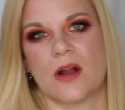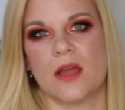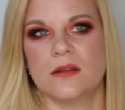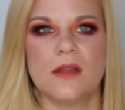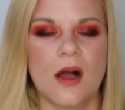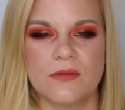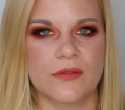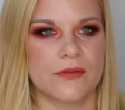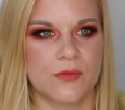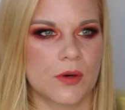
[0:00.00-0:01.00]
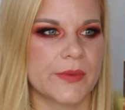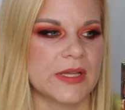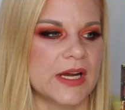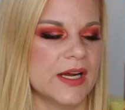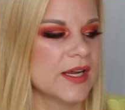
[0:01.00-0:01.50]
I love the
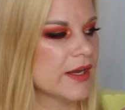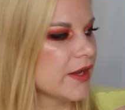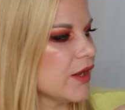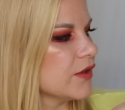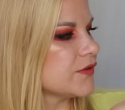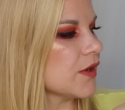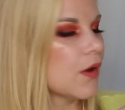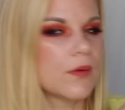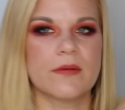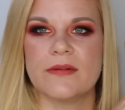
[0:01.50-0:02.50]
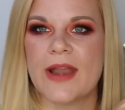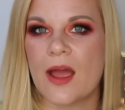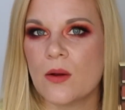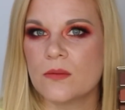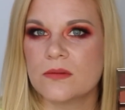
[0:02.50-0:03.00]
formula. So
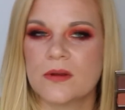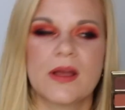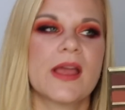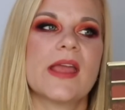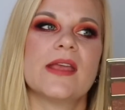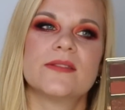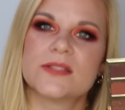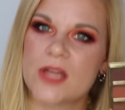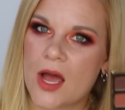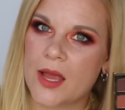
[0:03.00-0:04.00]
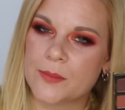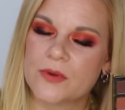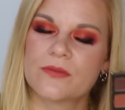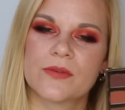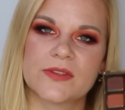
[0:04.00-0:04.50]
now is the
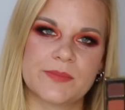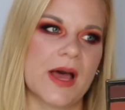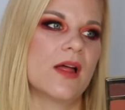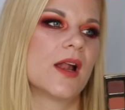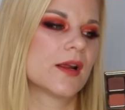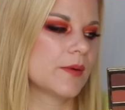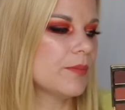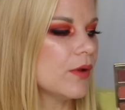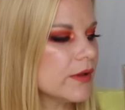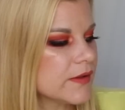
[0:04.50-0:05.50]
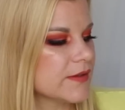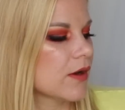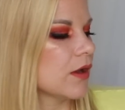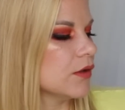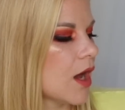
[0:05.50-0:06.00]
time for this palette. I'm gonna be pulling this
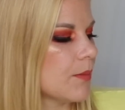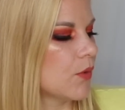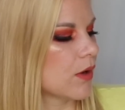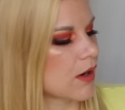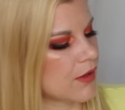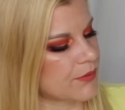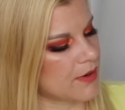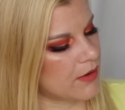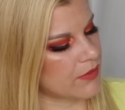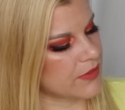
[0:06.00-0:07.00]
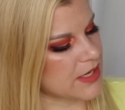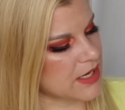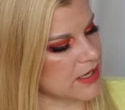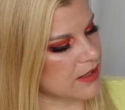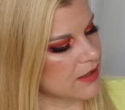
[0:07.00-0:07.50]
out a lot more throughout
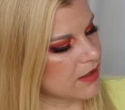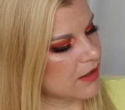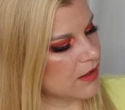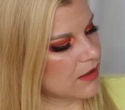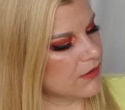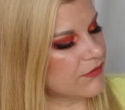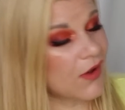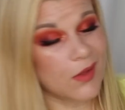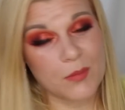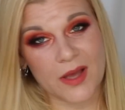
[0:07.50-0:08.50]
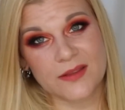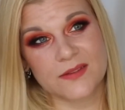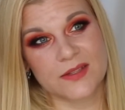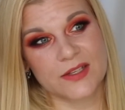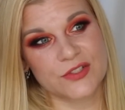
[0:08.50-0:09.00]
the fall
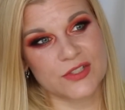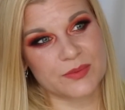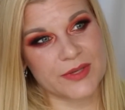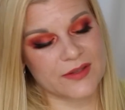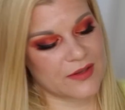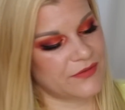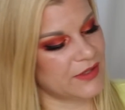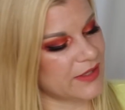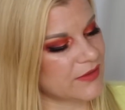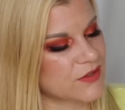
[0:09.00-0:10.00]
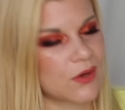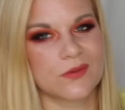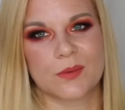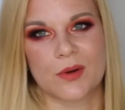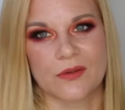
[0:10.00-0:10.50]
months, just because I feel like the
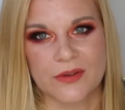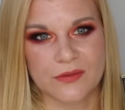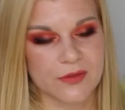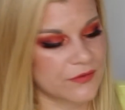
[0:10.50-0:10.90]
tones are perfect for the